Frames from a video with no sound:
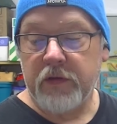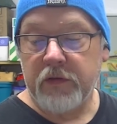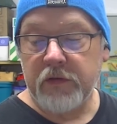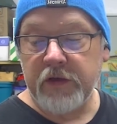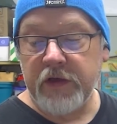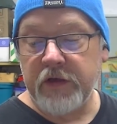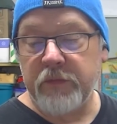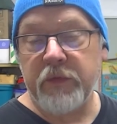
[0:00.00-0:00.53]

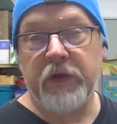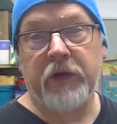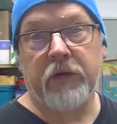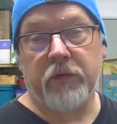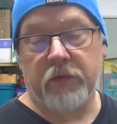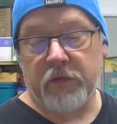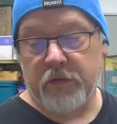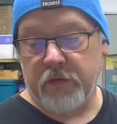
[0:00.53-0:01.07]
Lead me,
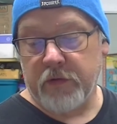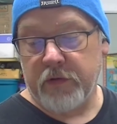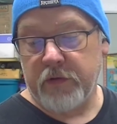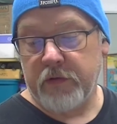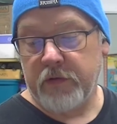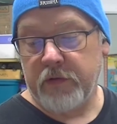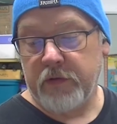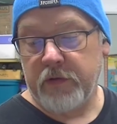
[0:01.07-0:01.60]
O Lord,
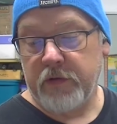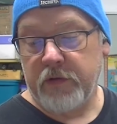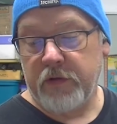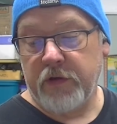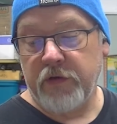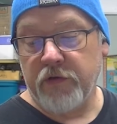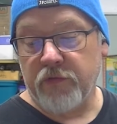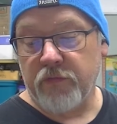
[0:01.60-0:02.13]

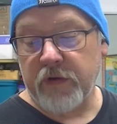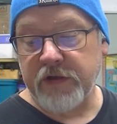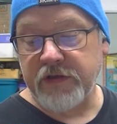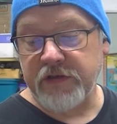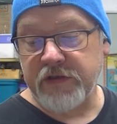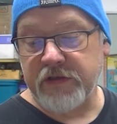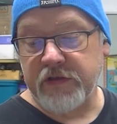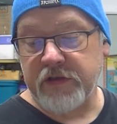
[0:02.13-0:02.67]
in your
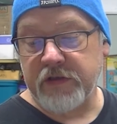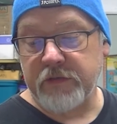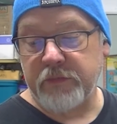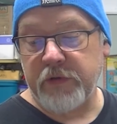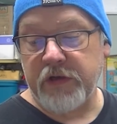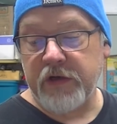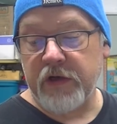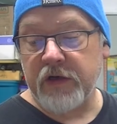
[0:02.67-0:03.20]
righteousness
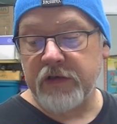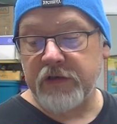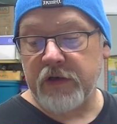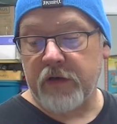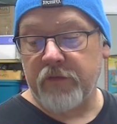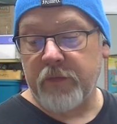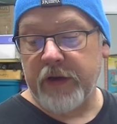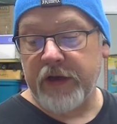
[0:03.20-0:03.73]
because
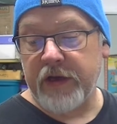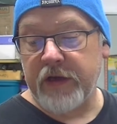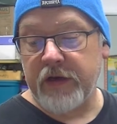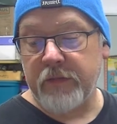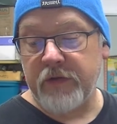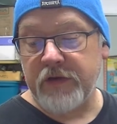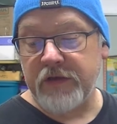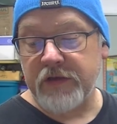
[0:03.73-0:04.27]
of my
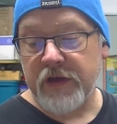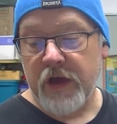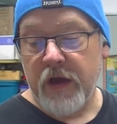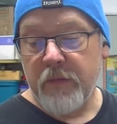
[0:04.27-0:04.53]
enemies.